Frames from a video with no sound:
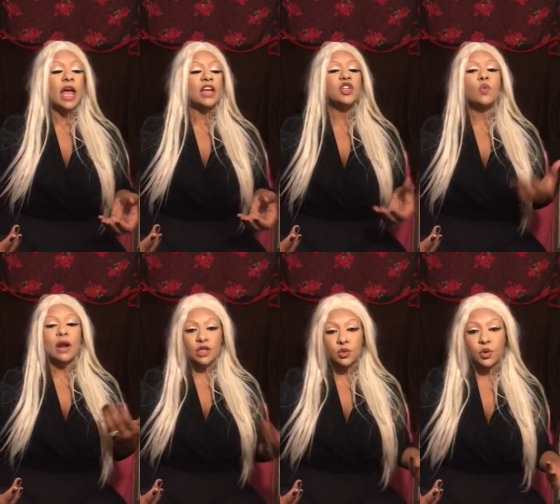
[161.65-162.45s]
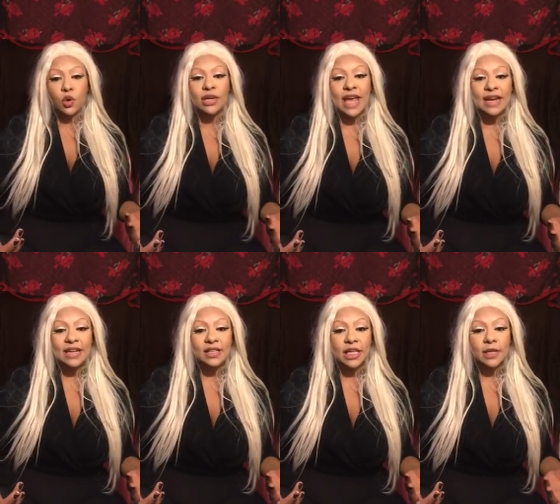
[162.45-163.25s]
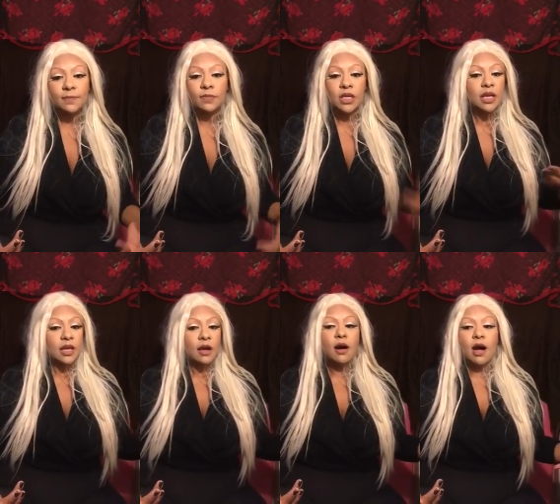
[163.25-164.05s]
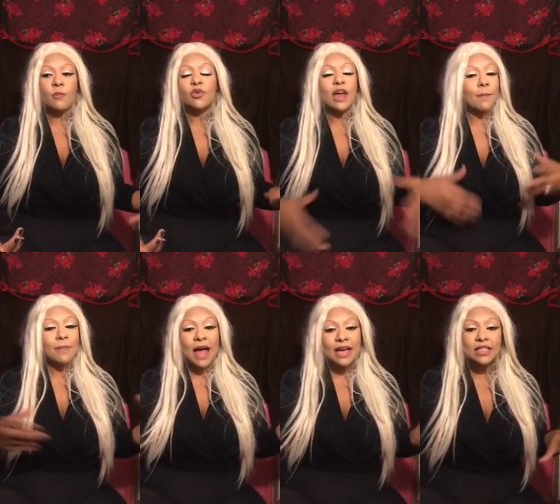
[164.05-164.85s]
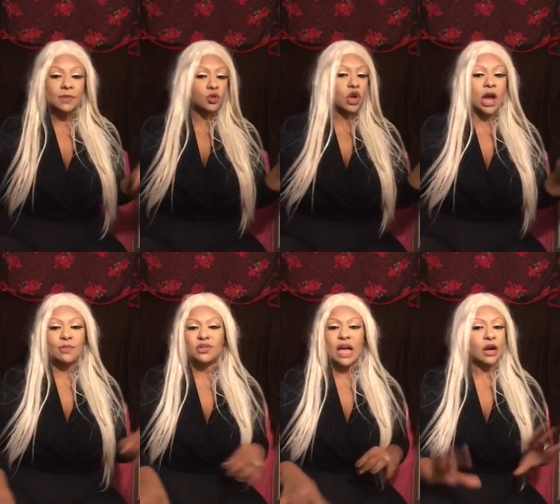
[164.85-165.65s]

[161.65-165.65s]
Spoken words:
and you want to do it organically without buying subscribers.